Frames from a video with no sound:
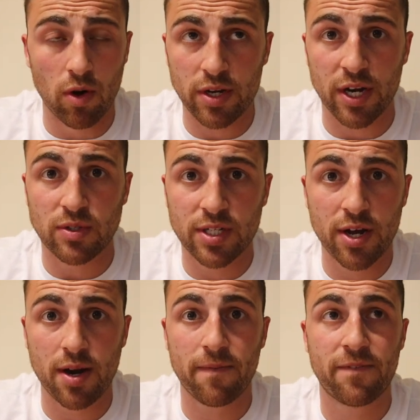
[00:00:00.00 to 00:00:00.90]
You know,
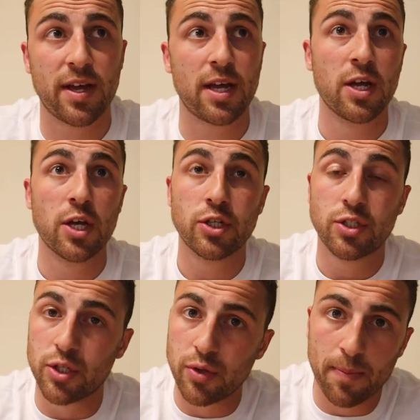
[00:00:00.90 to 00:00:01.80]
turn up fit,
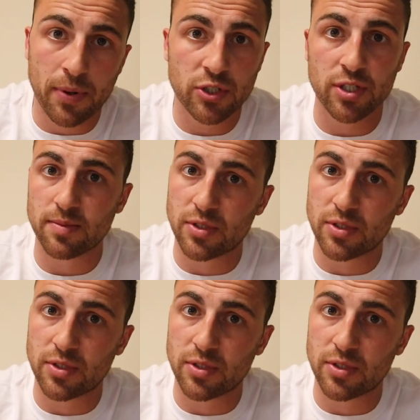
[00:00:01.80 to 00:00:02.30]
do your push-ups,